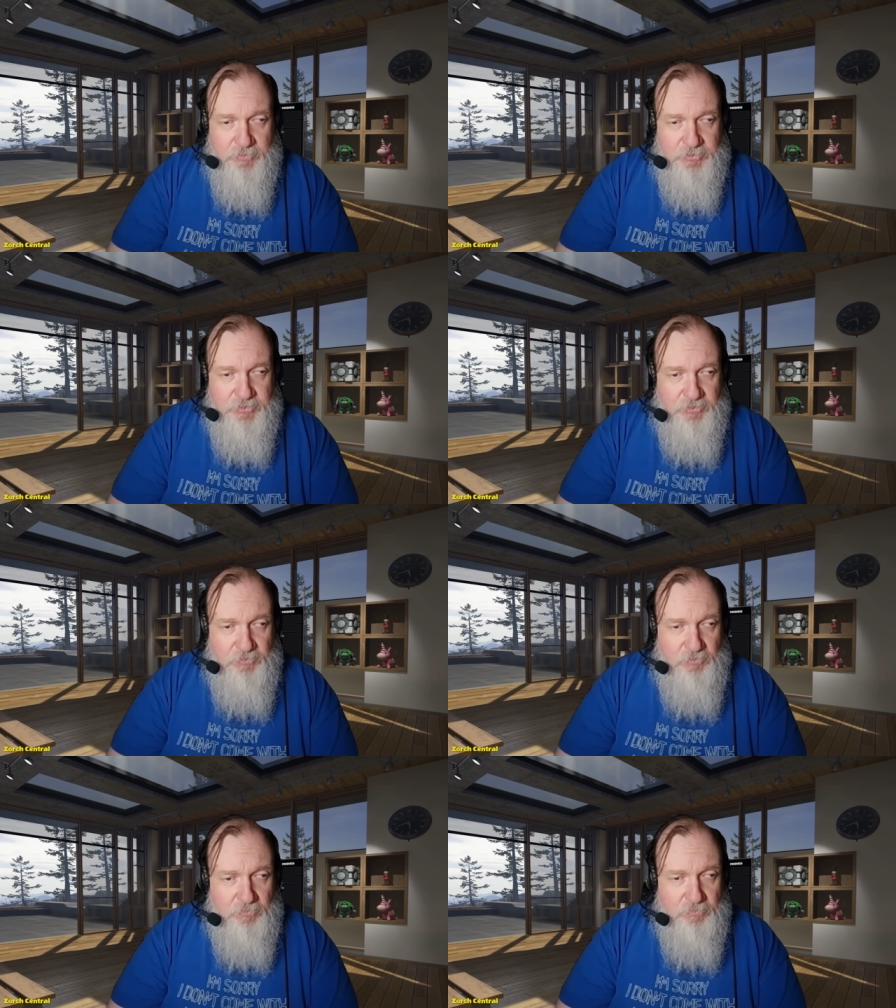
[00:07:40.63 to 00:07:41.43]

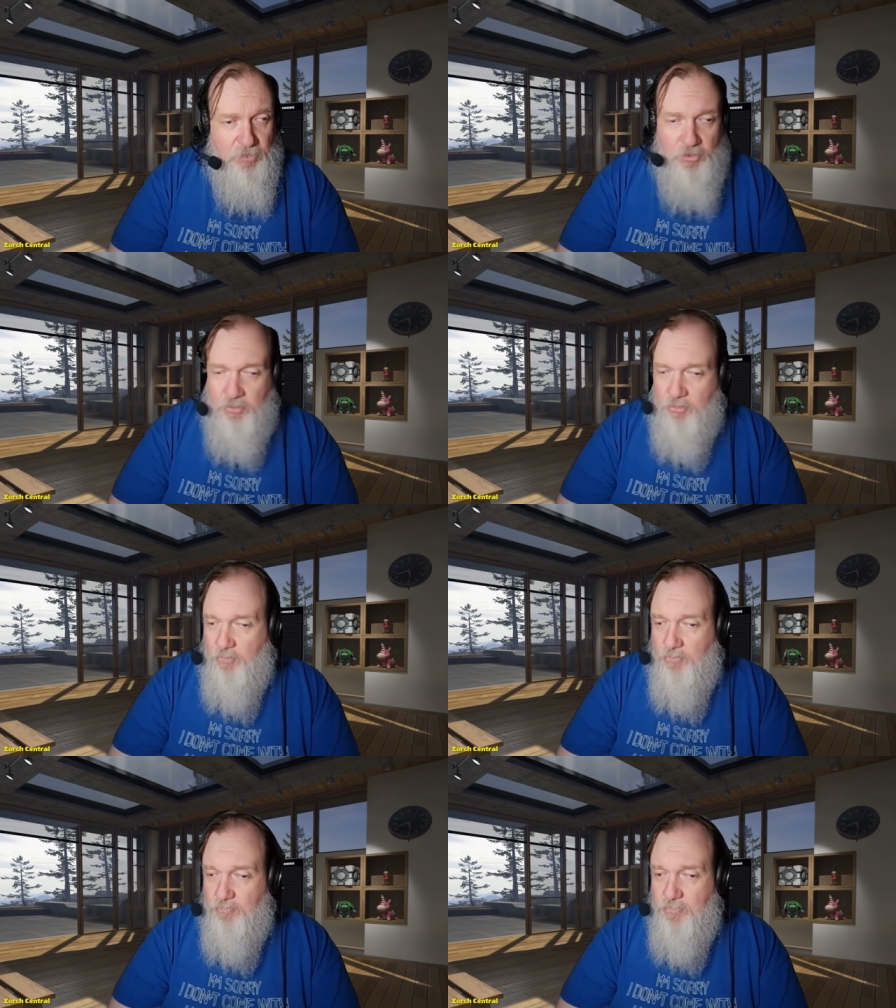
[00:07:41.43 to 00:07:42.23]
to
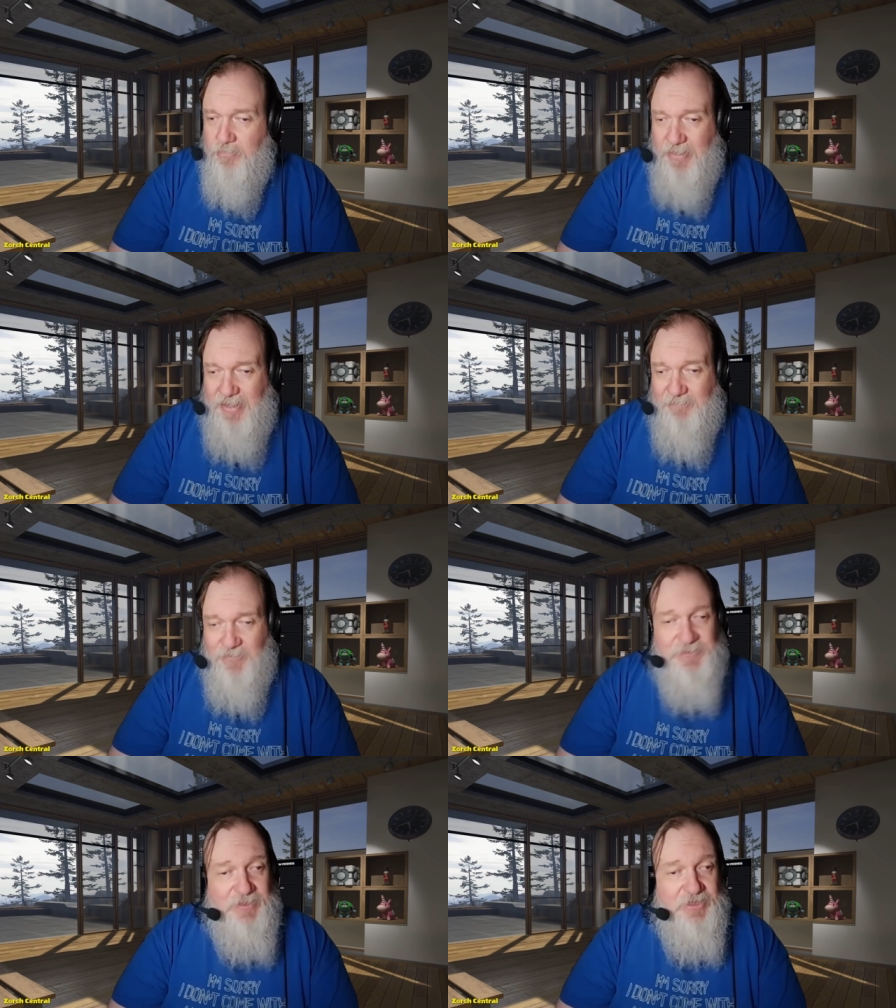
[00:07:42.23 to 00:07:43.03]
earn
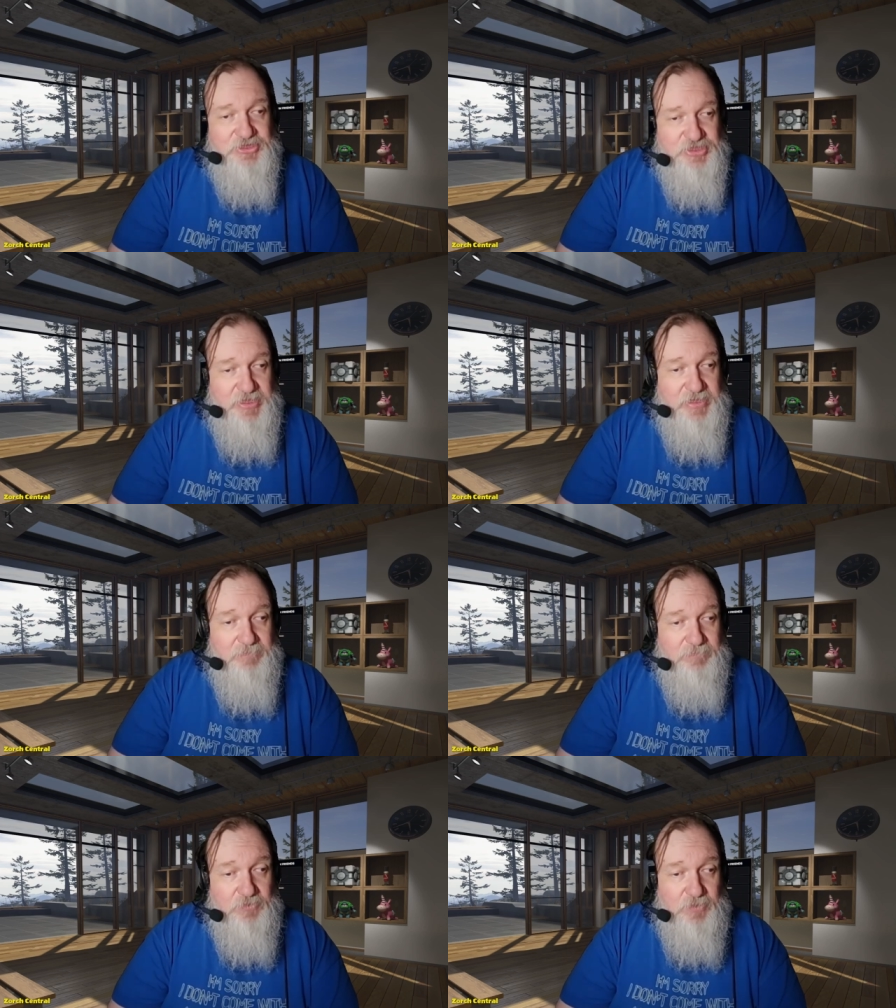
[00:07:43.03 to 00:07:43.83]
everything that she
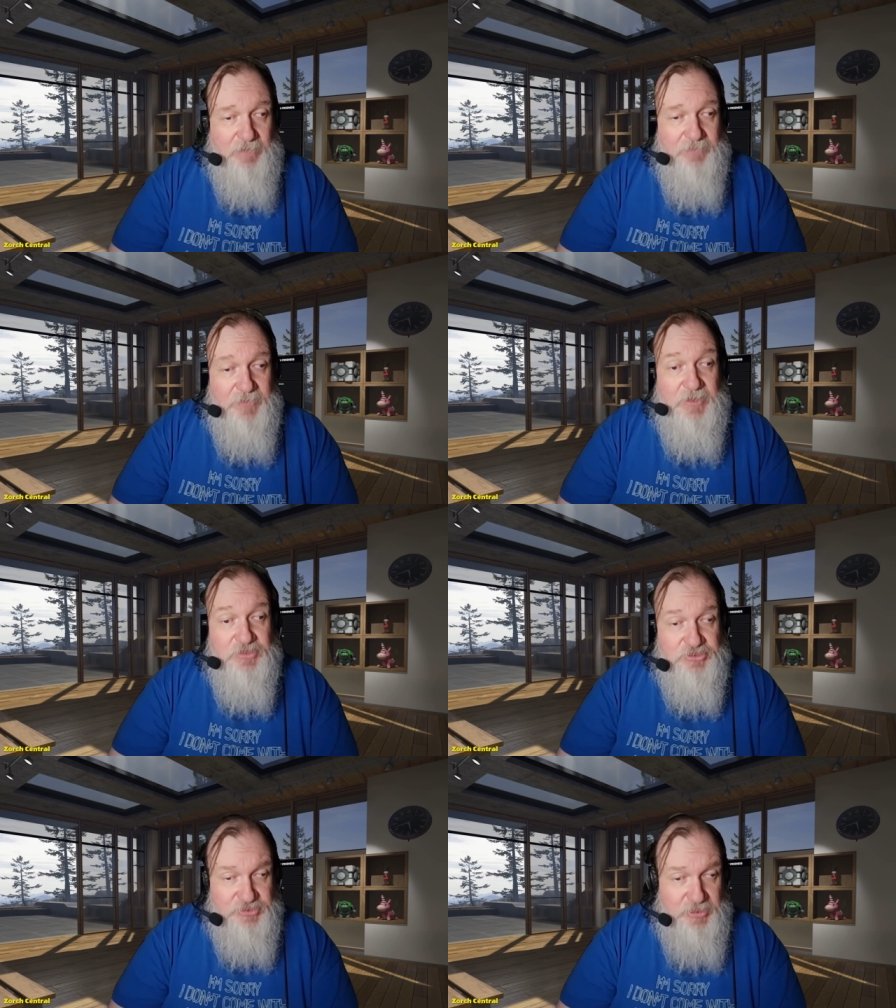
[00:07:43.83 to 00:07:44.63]
everything
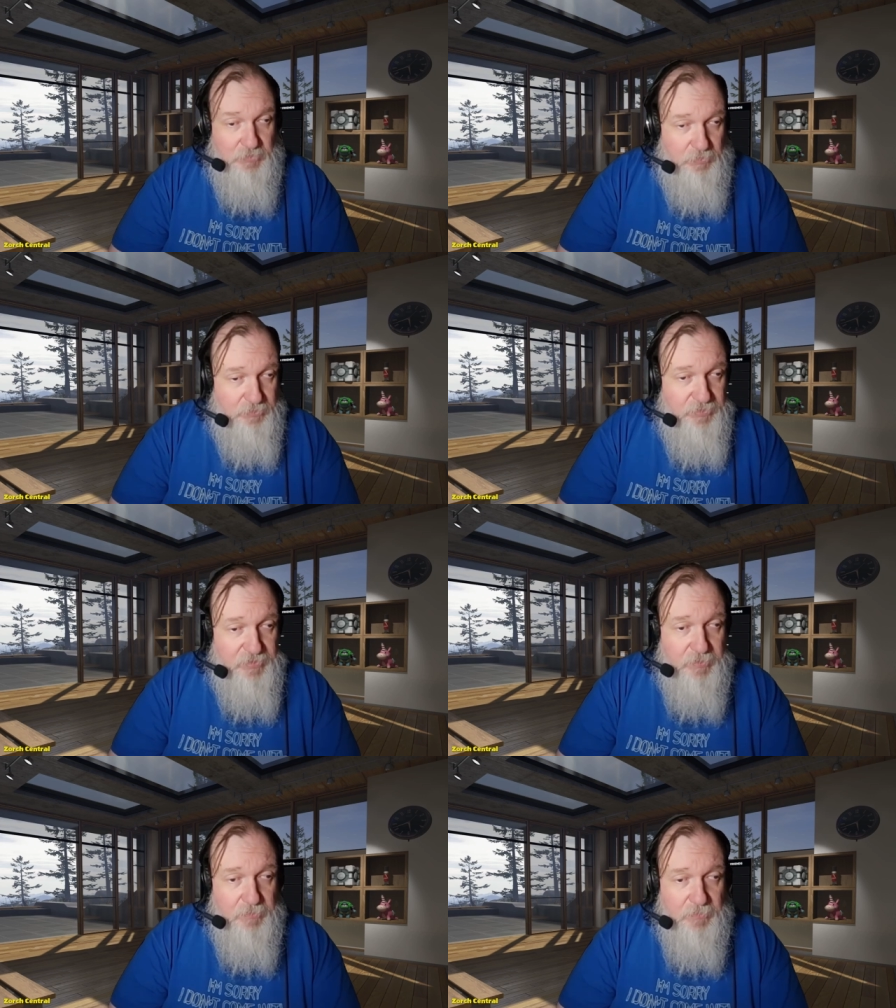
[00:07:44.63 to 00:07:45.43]
that she earns.